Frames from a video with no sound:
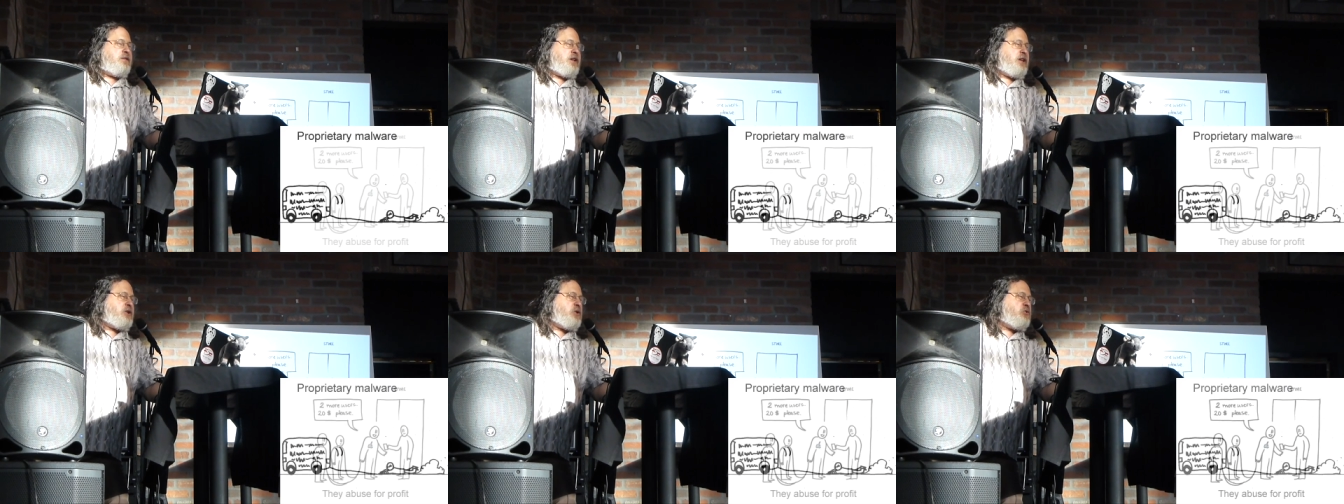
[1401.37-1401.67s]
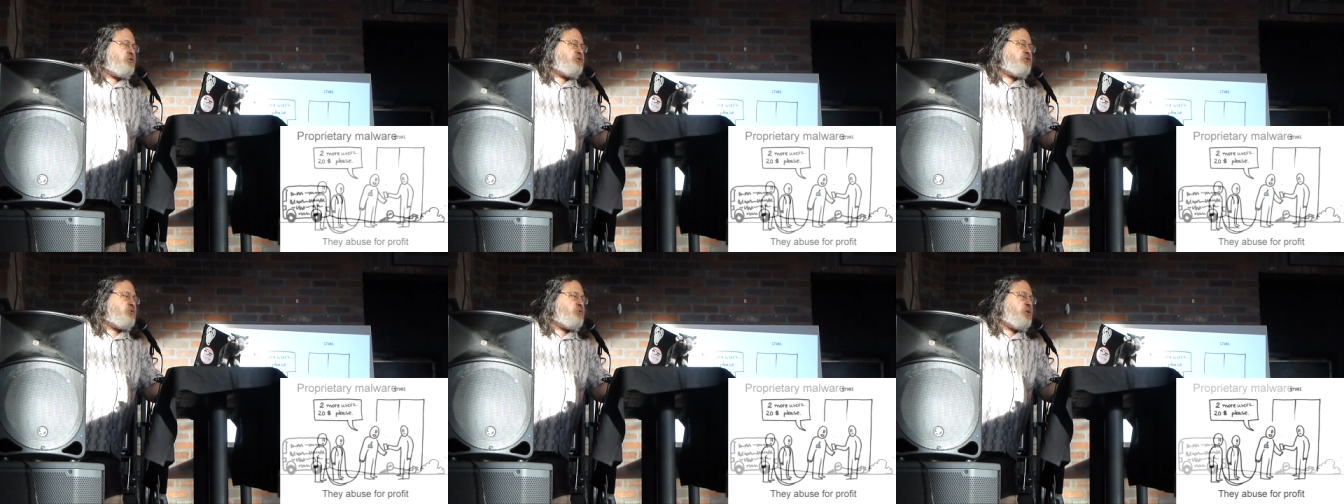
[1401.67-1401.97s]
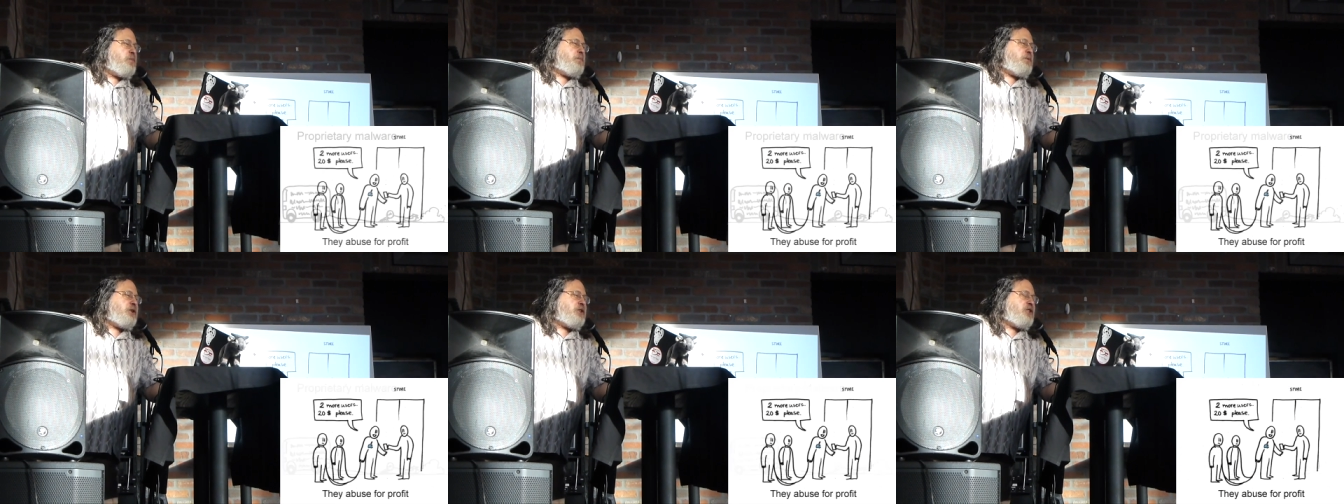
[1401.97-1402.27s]
They don't
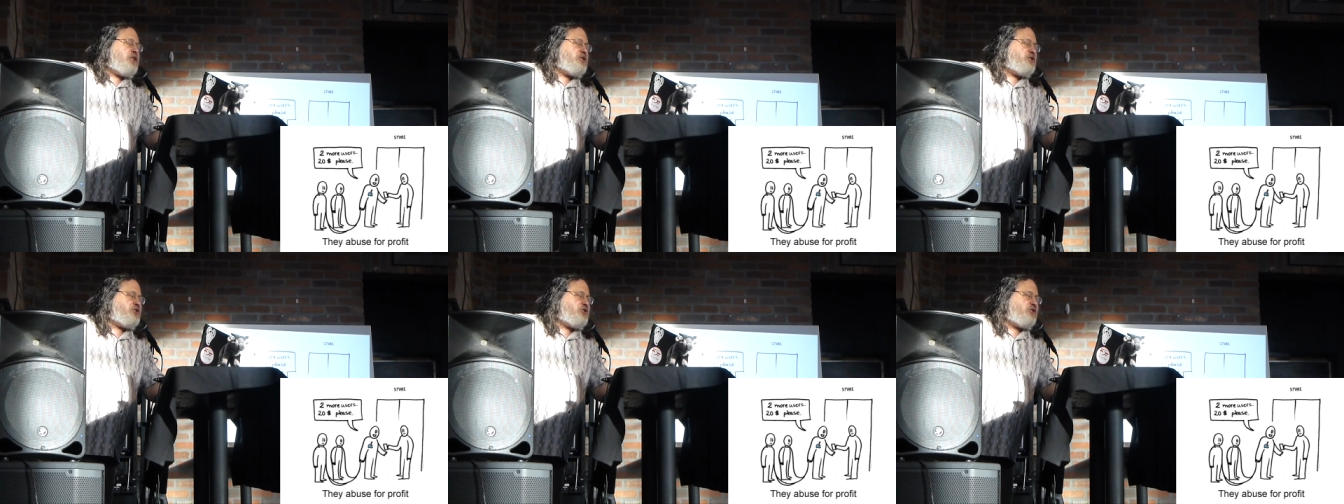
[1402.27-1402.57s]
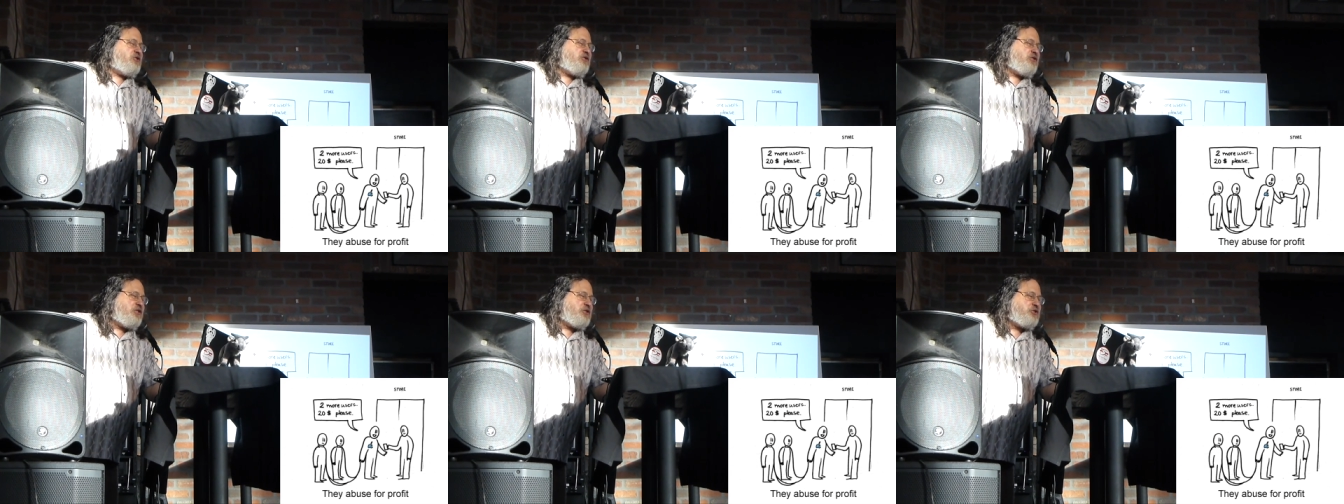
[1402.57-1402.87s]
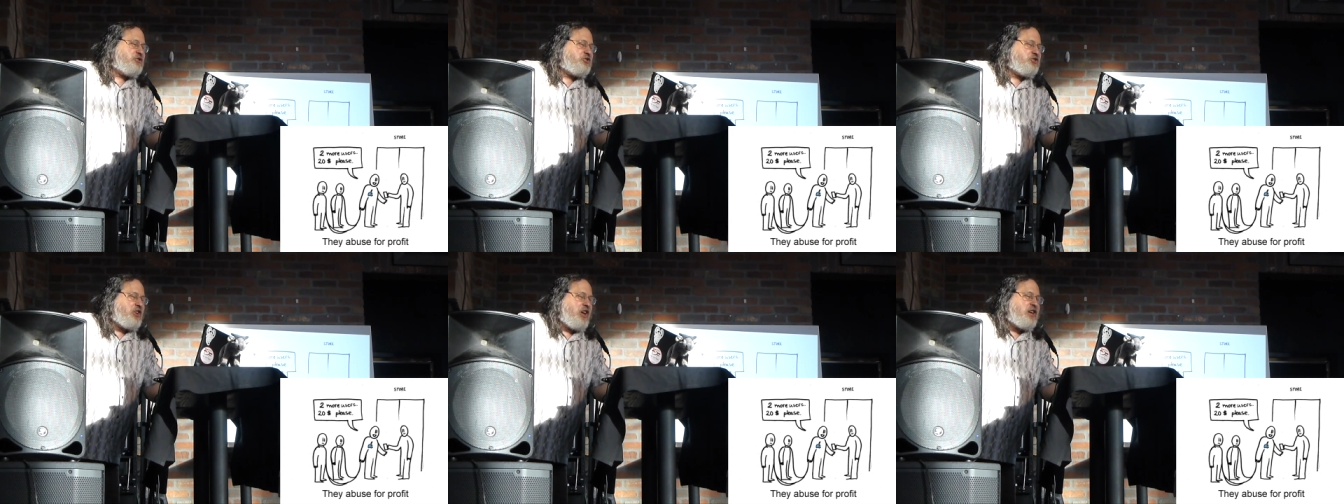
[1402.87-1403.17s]
do it because
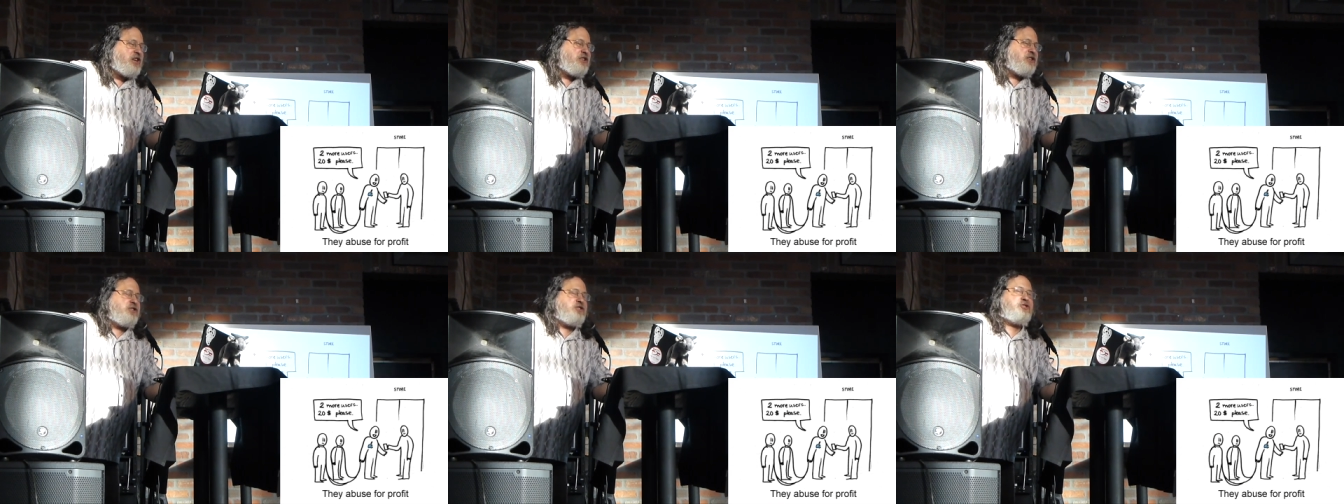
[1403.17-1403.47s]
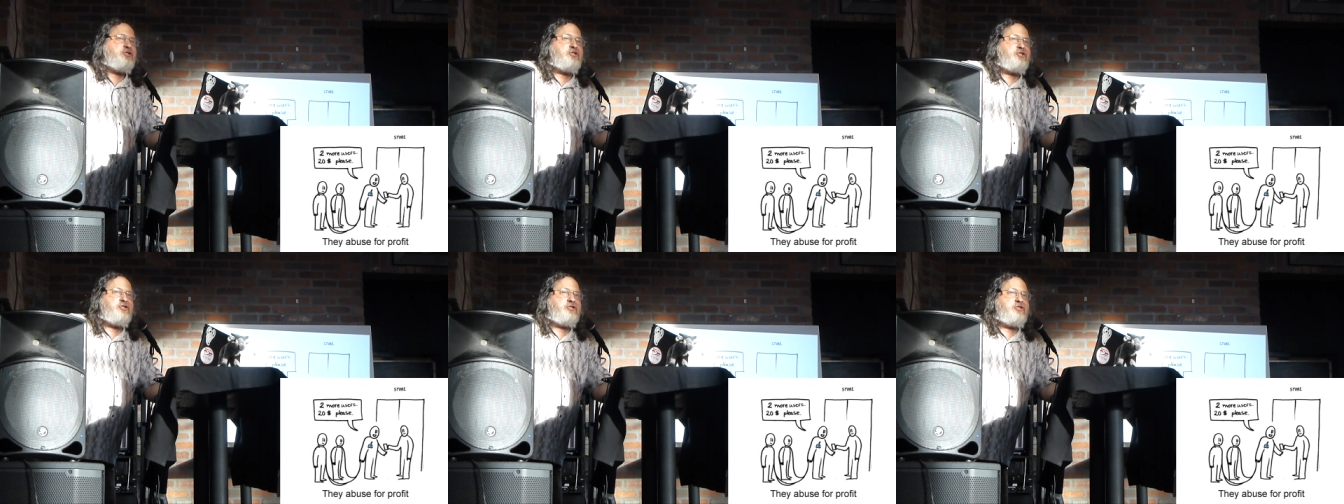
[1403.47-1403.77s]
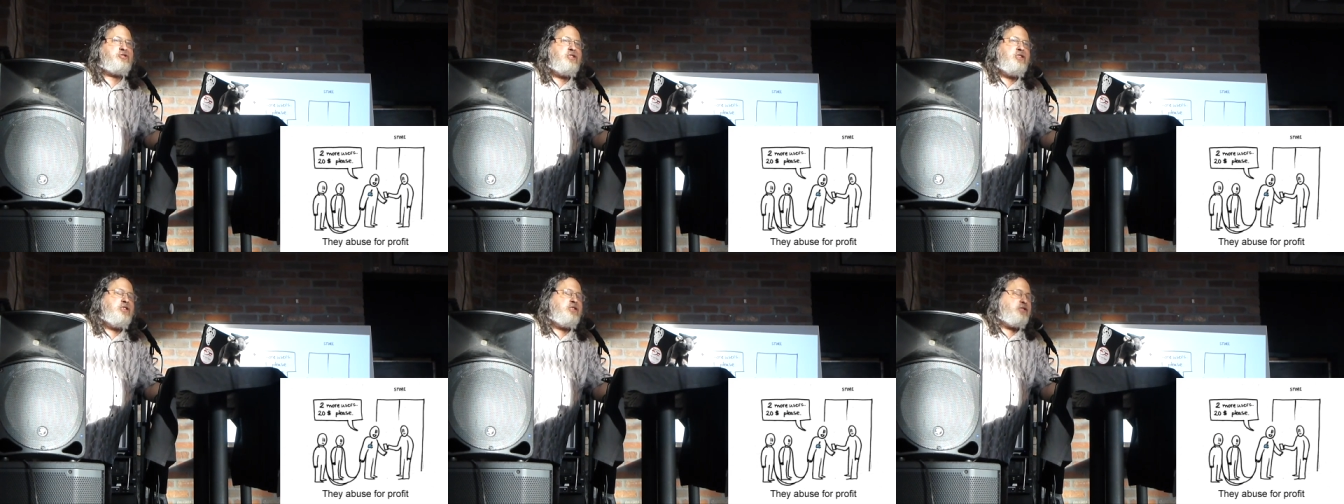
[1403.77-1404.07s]
they're
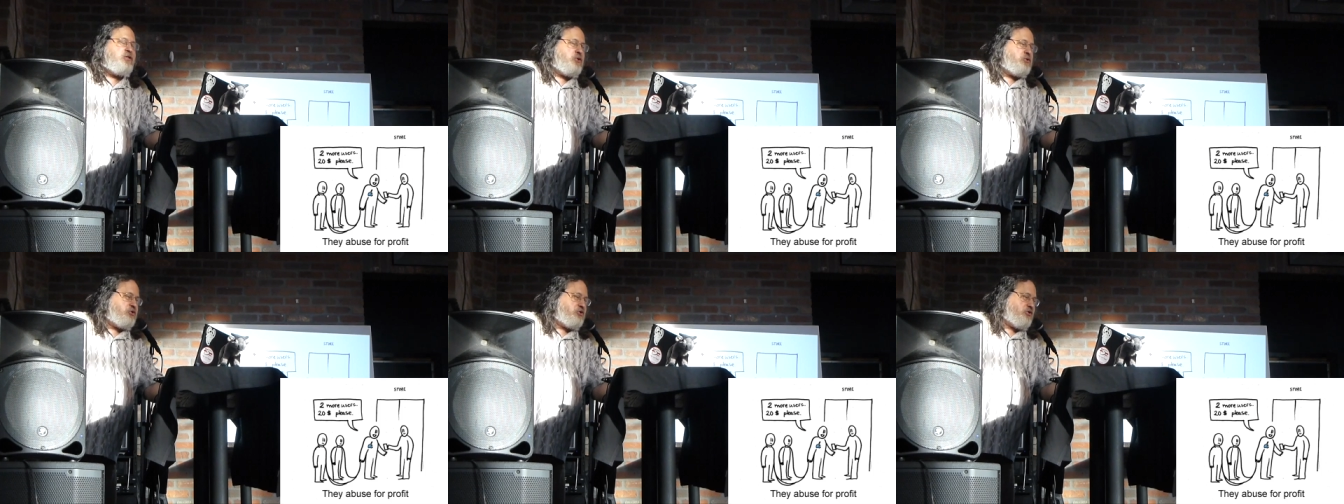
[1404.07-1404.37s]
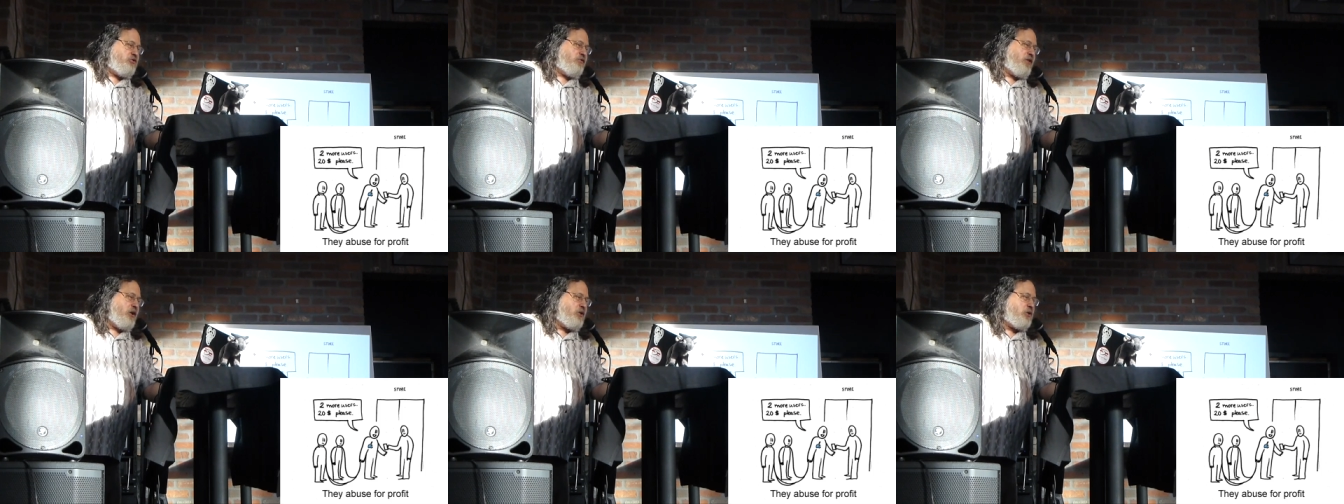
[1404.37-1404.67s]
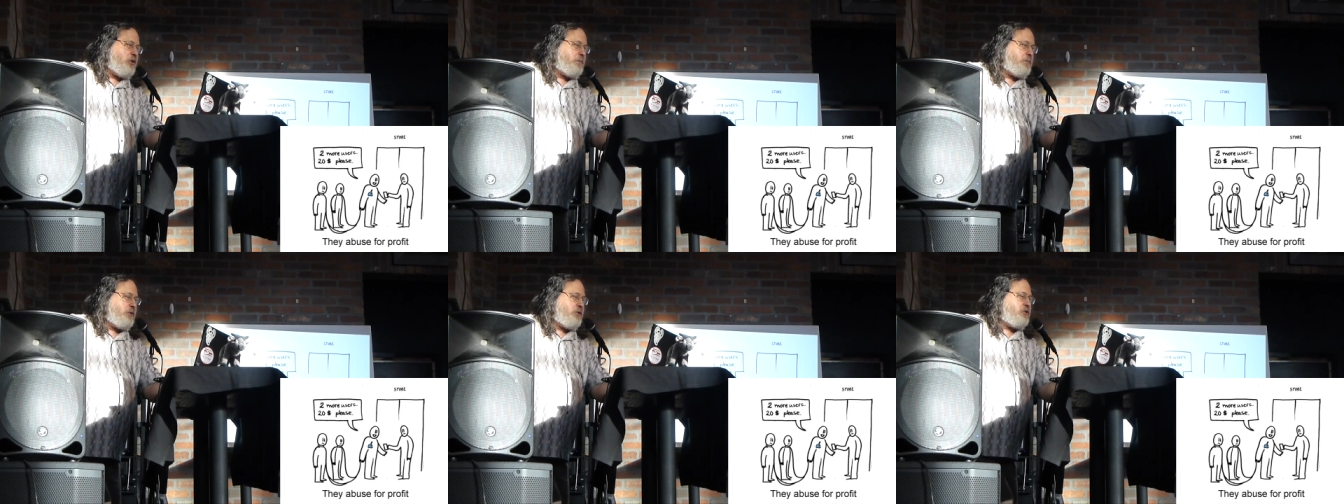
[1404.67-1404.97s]
sadists, those
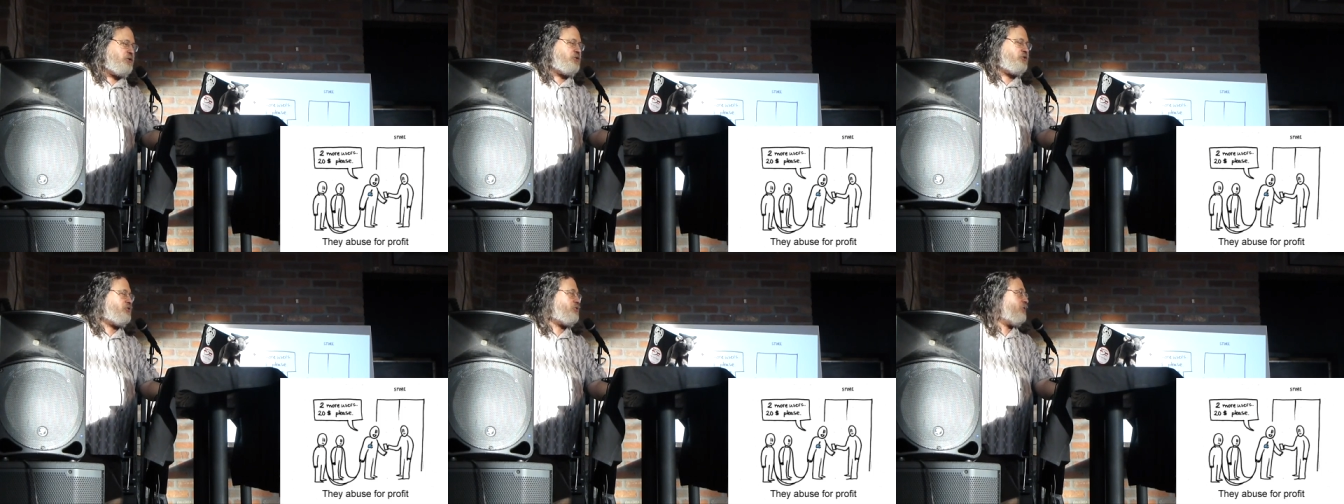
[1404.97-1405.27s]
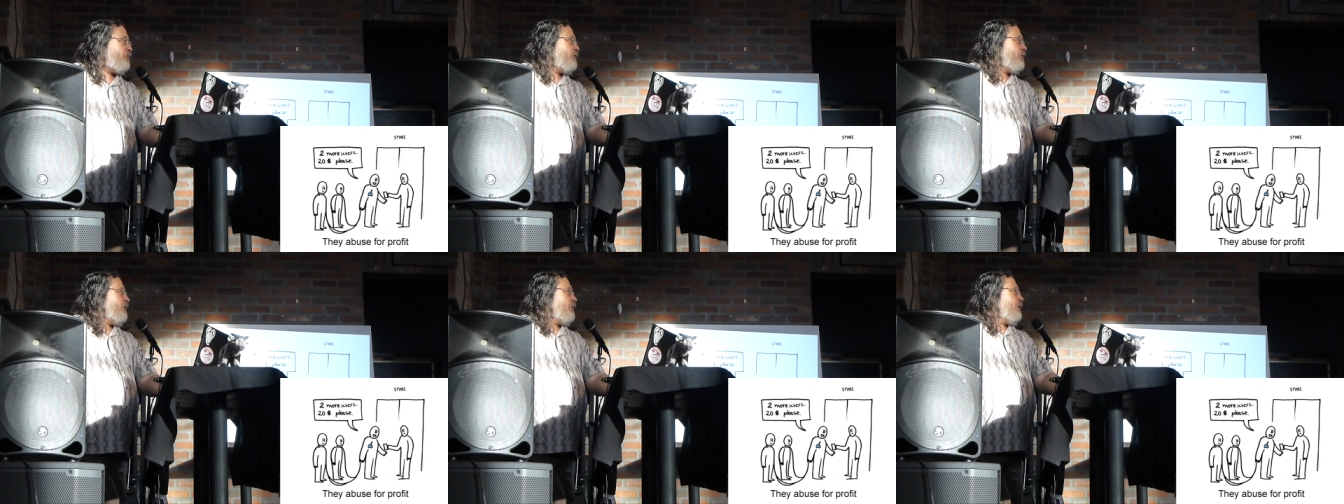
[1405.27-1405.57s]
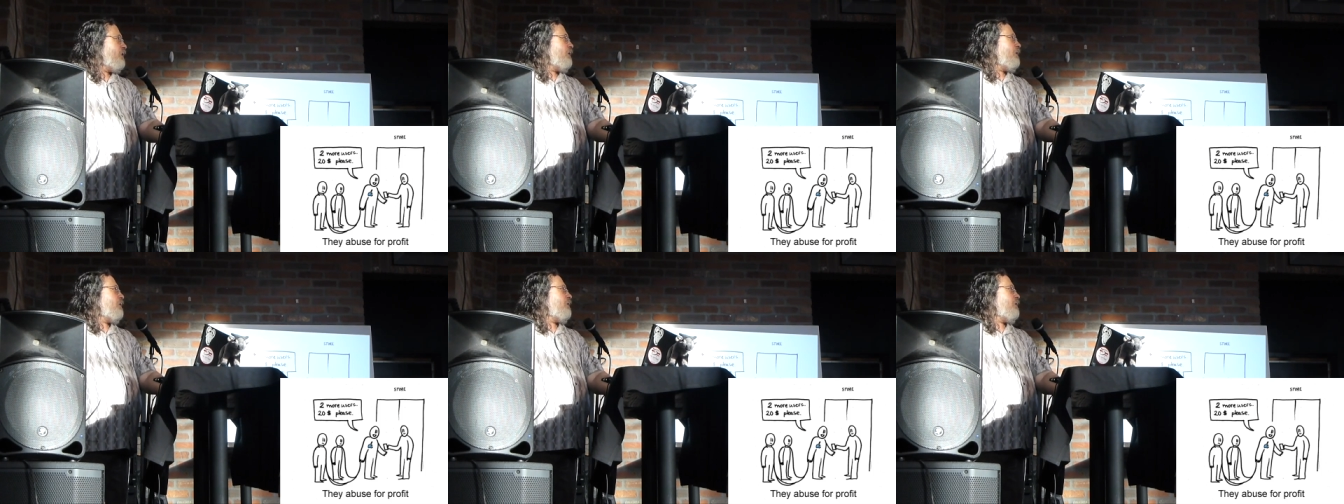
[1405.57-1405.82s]
developers.